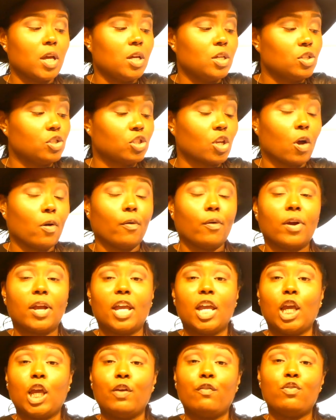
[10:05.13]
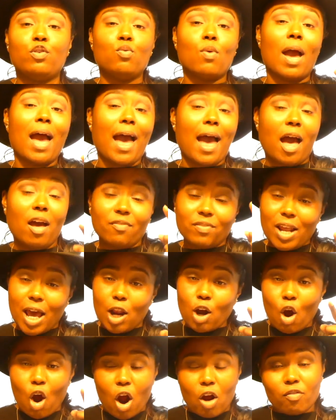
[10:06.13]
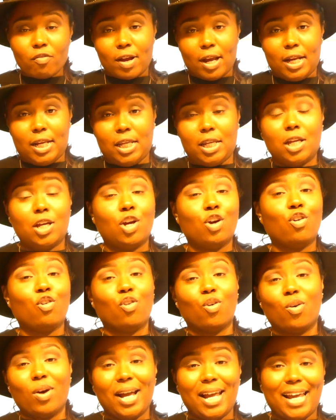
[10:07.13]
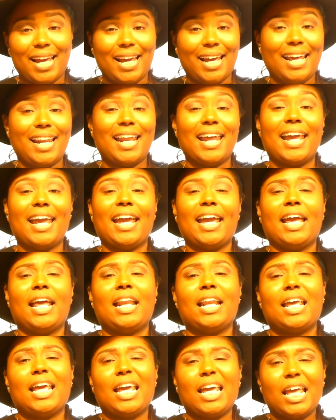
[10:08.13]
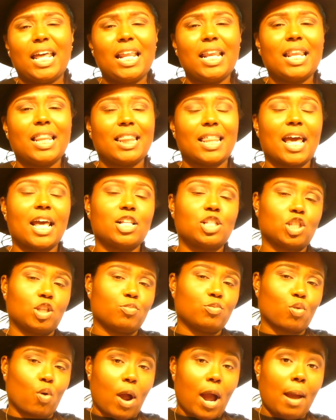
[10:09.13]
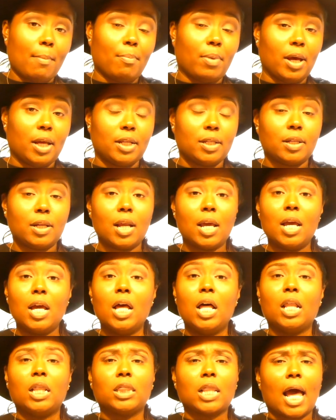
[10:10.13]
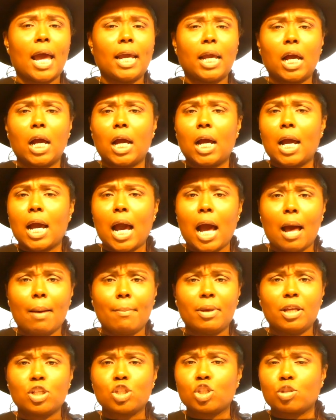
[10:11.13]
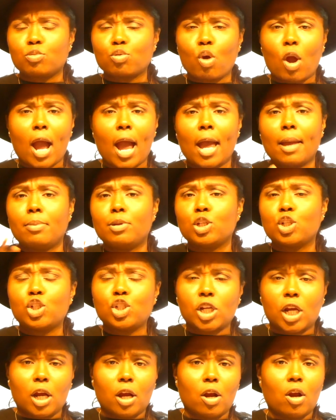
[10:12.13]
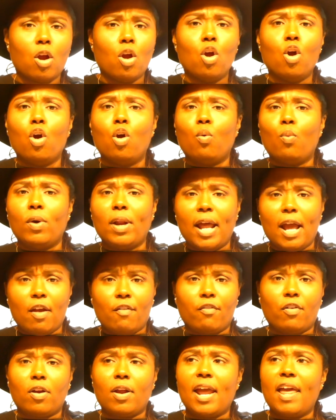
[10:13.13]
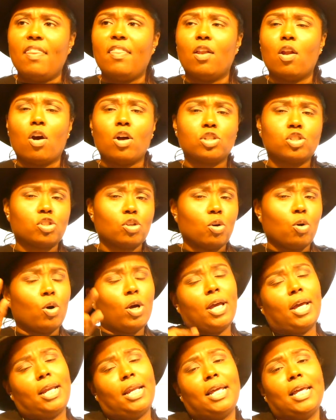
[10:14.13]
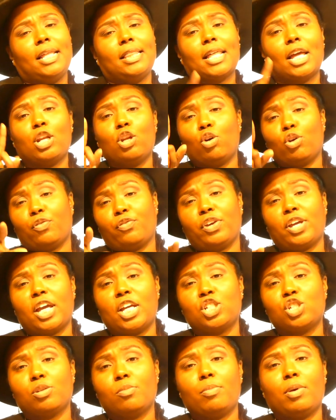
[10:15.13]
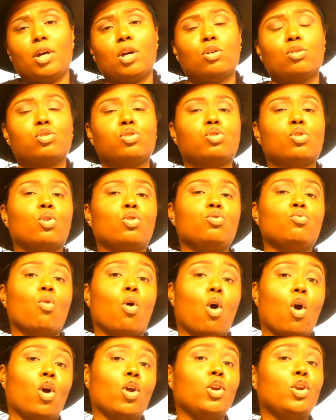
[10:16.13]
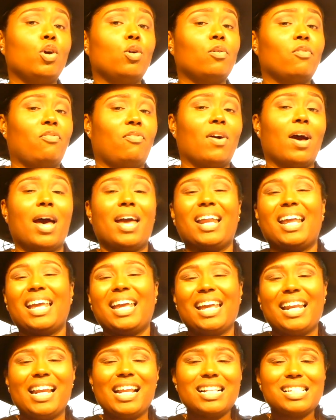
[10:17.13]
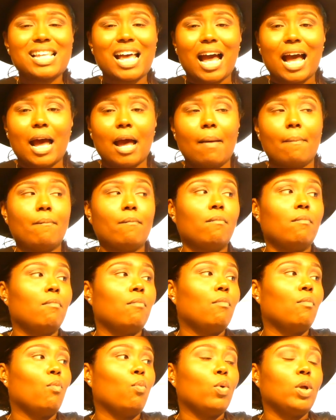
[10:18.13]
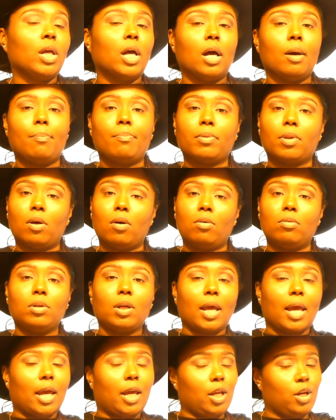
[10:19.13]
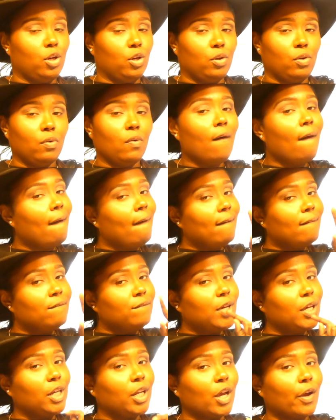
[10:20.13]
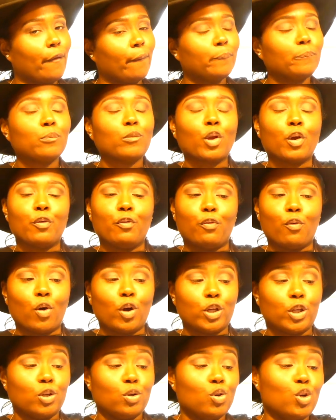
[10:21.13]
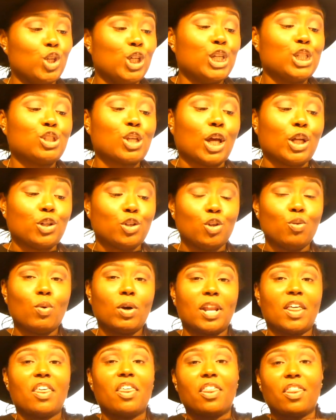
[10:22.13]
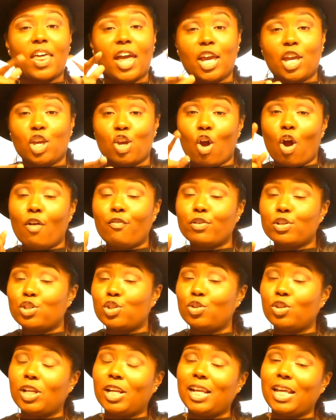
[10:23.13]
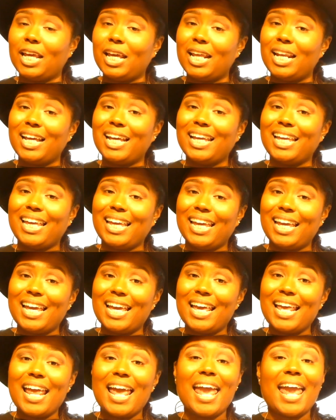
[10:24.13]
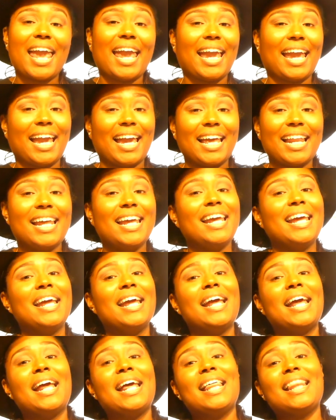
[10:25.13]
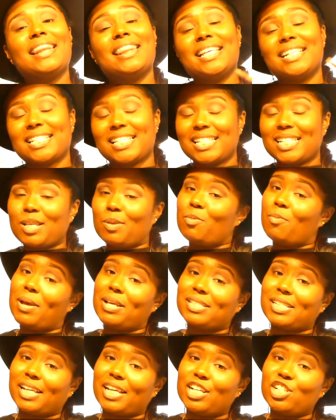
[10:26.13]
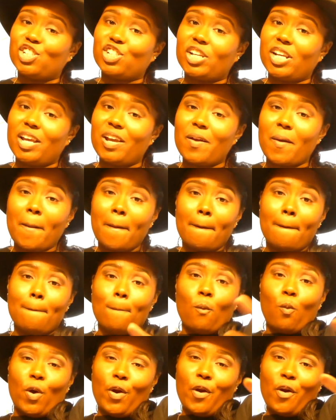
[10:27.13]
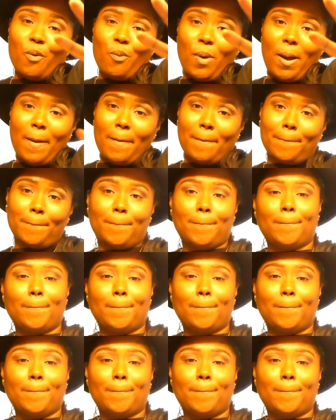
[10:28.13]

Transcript: So if you have not already, go ahead and hit that subscribe button, like, comment, subscribe, share, whatever. And then also go ahead and hit that notification bell so you are notified anytime we upload a new video for you. So I do want to thank y'all for tuning in again, and this is Domestic Engineer 101.